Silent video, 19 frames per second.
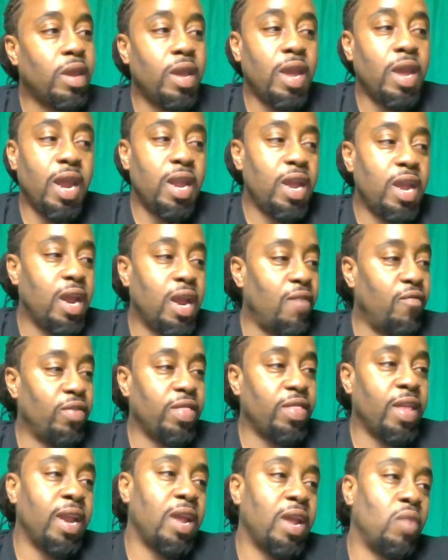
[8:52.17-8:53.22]
any and
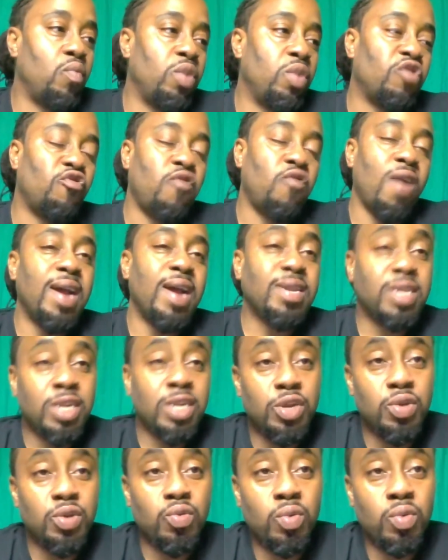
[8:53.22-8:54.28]
everything that we tried to
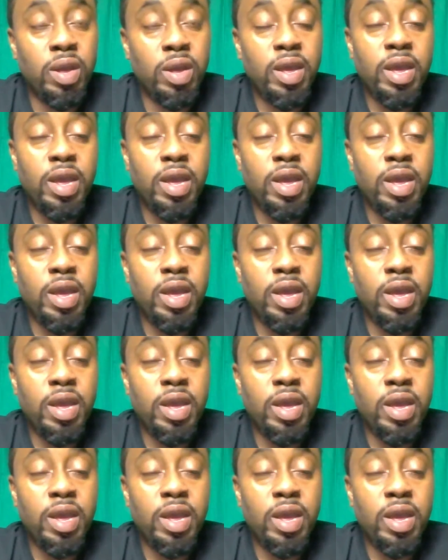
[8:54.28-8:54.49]
do,